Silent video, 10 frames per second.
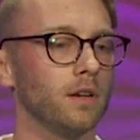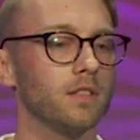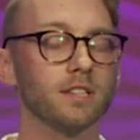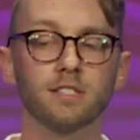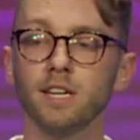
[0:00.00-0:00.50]

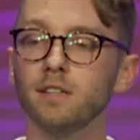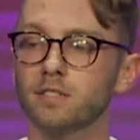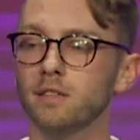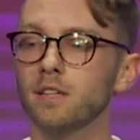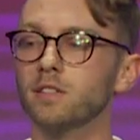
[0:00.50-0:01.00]
The
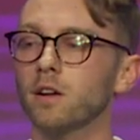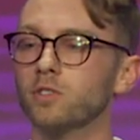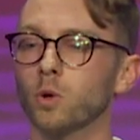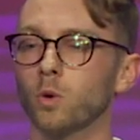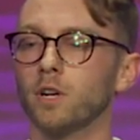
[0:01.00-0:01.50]
seats in this
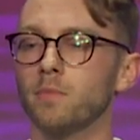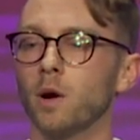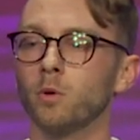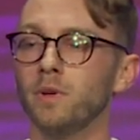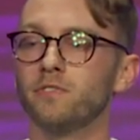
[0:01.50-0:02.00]
auditorium
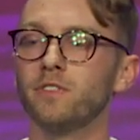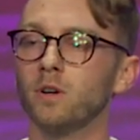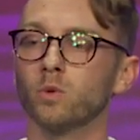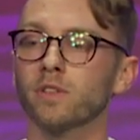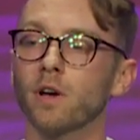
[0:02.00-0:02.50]
that will be
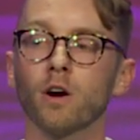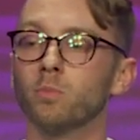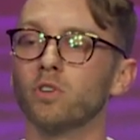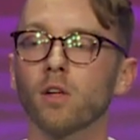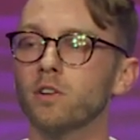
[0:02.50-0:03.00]
filled with our
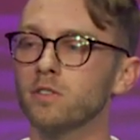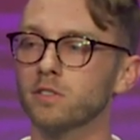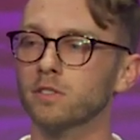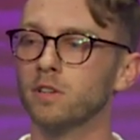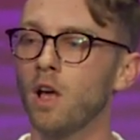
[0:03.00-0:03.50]

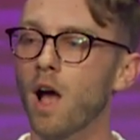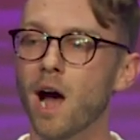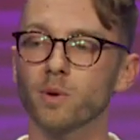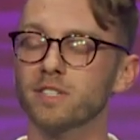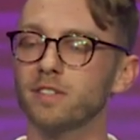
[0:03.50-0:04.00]
brothers,
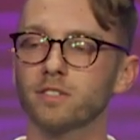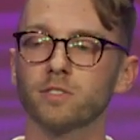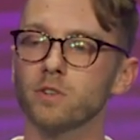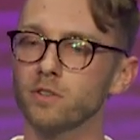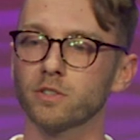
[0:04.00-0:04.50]
our
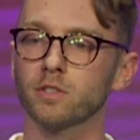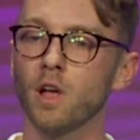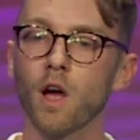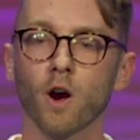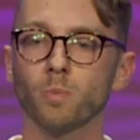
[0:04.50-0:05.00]
sisters,
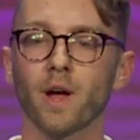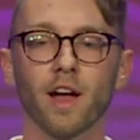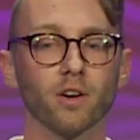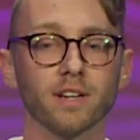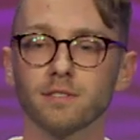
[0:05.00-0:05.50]
our
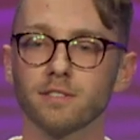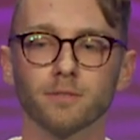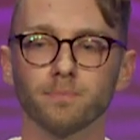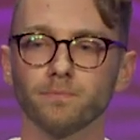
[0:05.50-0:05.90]
parents,